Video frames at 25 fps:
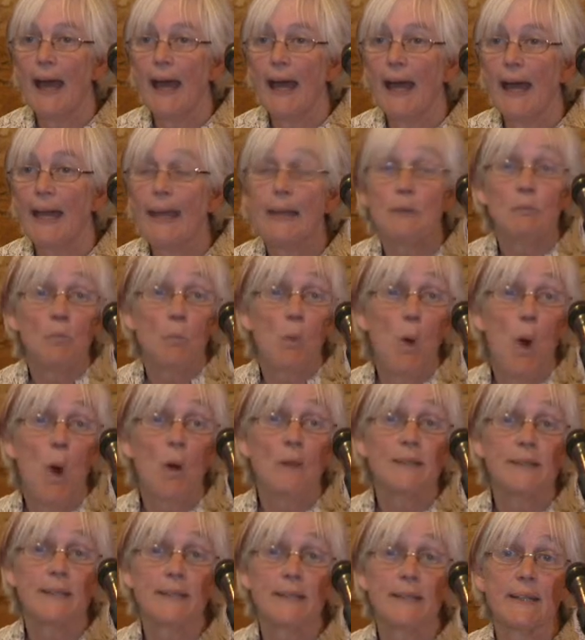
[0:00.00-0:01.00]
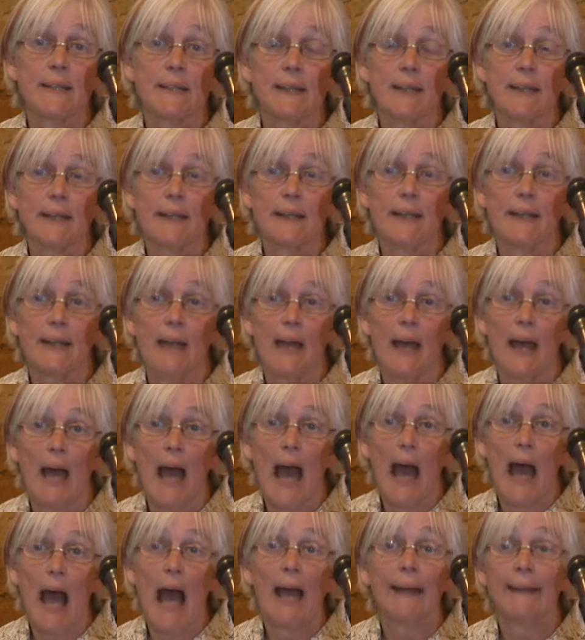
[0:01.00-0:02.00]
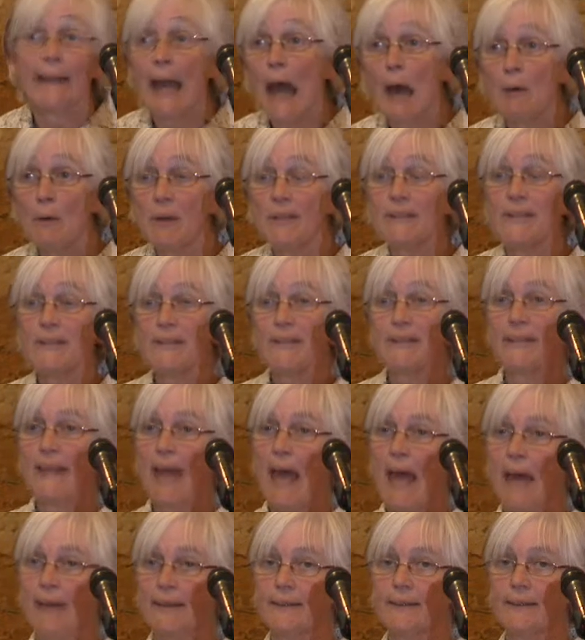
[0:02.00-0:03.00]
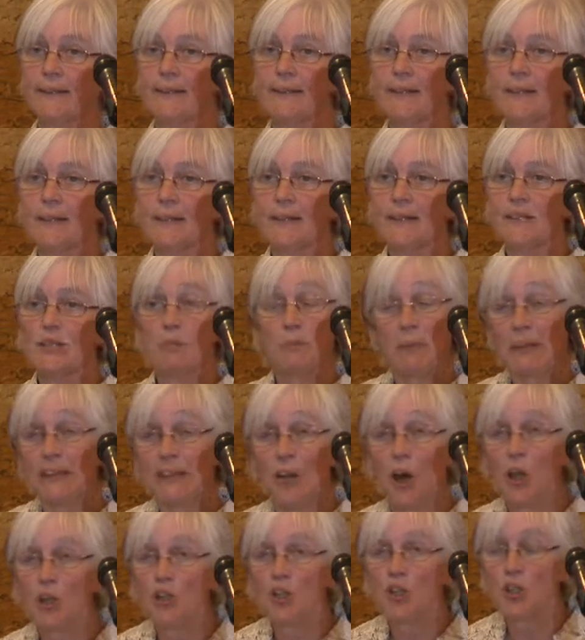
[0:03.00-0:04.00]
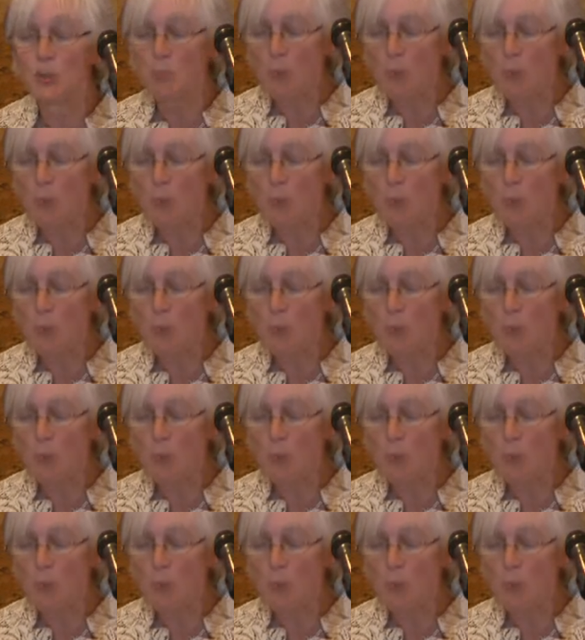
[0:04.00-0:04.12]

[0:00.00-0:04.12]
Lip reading: in what I now understand to be knowledge